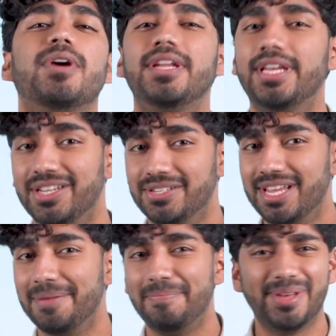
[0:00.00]
one is
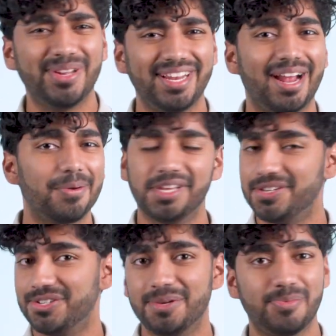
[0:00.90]
in building a
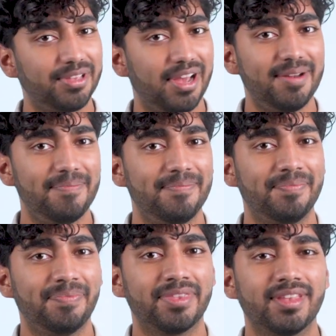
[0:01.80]
relationship with God?
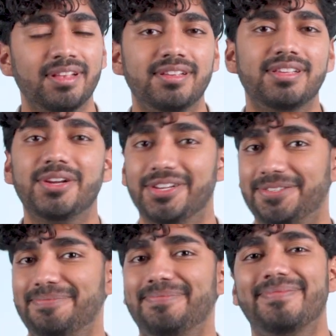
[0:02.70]
Here it
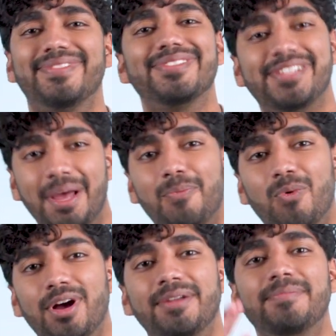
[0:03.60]
is. Step
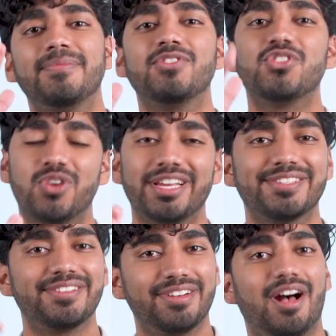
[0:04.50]
one,
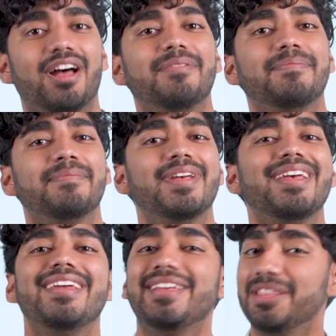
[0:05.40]
trust God.
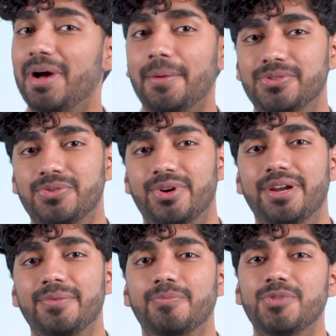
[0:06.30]
In the Bible
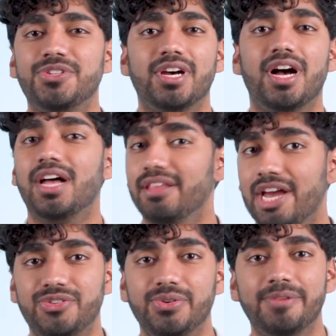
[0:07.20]
story, we saw
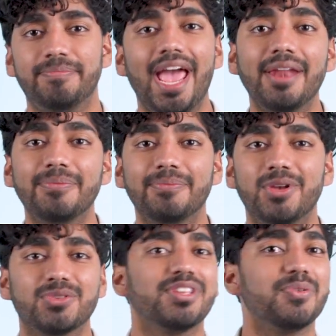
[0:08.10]
Elijah do it, and
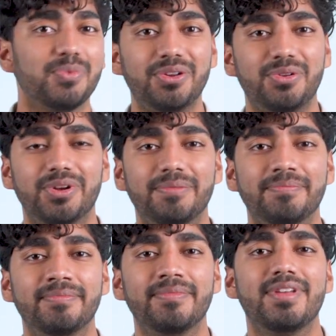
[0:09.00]
we also saw the way to do it
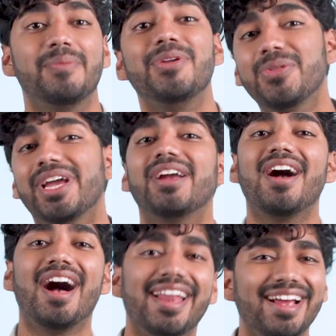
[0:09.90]
and we know that
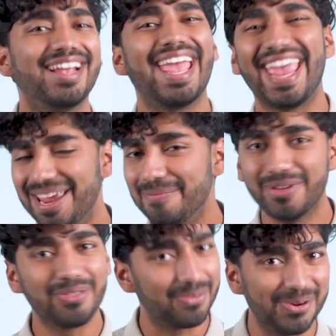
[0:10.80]
God
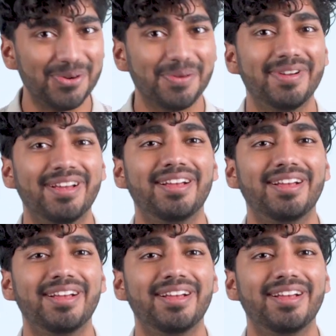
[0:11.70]
came through,